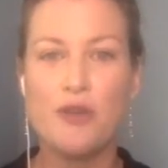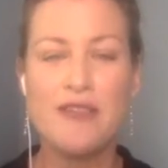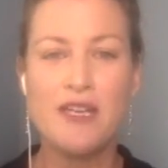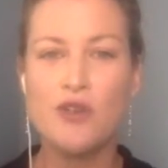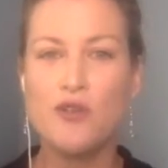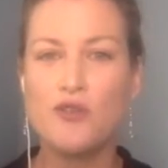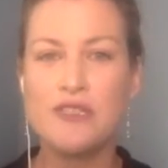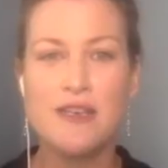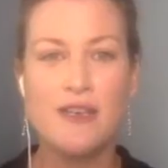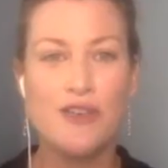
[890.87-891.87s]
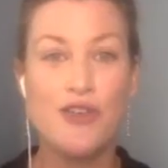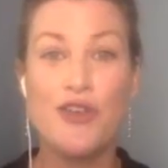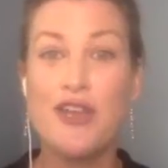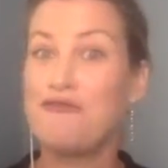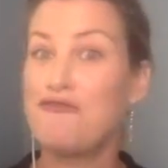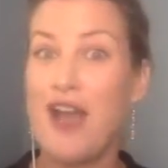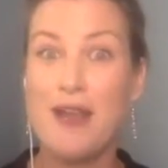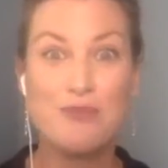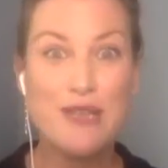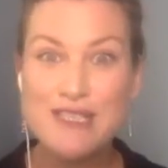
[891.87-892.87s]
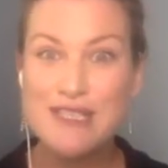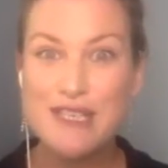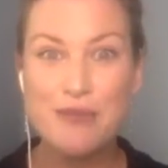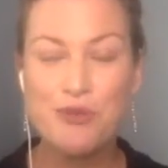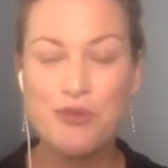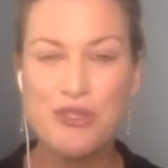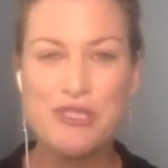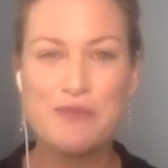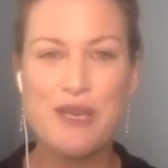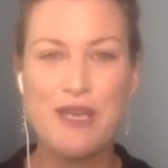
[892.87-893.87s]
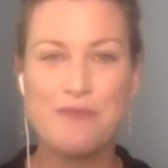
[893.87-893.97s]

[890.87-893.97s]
And then, of course, you can find places to get booked to speak.